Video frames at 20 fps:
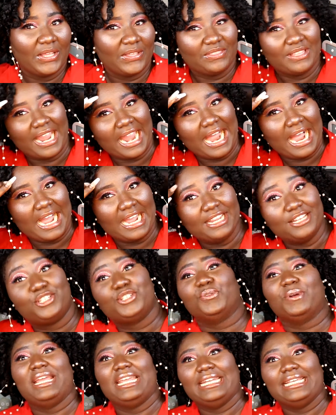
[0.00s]
they're
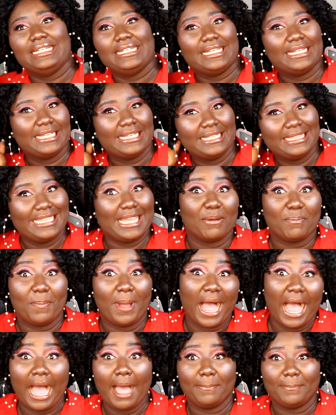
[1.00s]
hydrated, they're
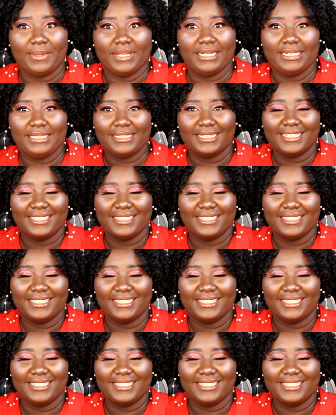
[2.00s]
popping.